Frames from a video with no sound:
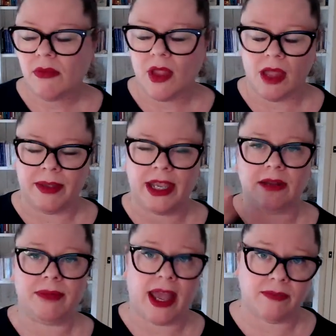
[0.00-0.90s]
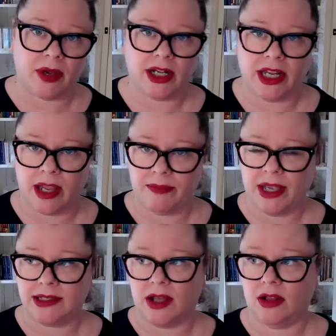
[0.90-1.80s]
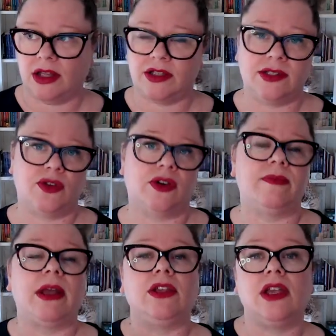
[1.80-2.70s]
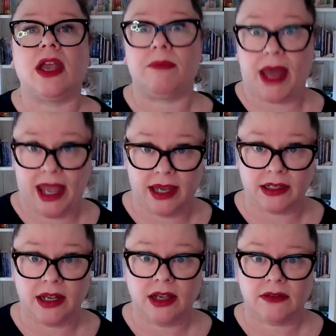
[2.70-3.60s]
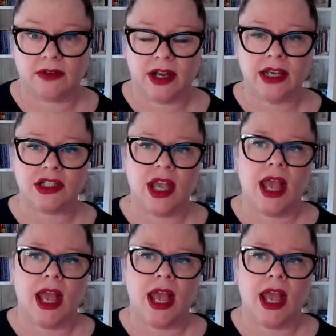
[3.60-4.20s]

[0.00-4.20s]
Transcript: I mean, getting paid by an EAP is a whole other story, but you get paid, right?